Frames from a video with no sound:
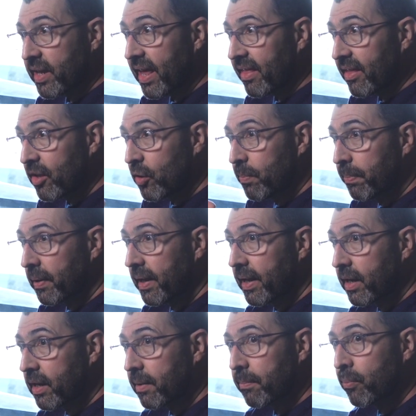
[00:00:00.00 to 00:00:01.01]
and then you play
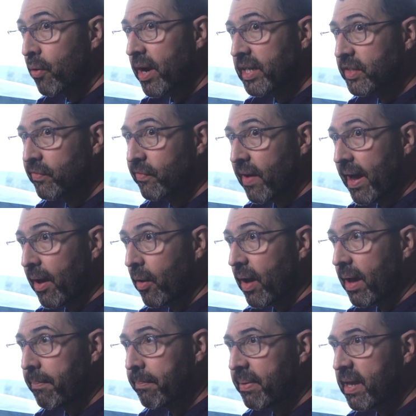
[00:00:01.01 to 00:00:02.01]
a compressed file,
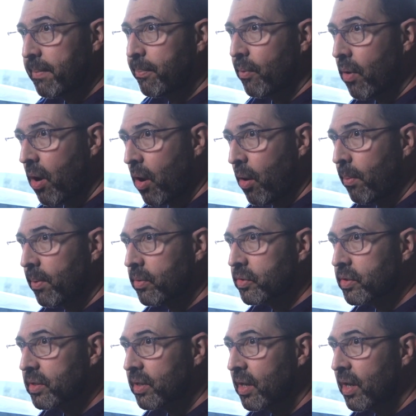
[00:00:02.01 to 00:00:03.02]
and people
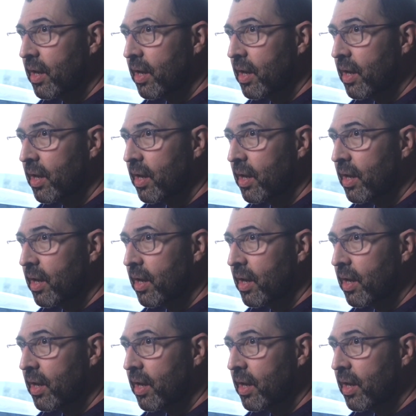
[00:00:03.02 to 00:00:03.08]
almost,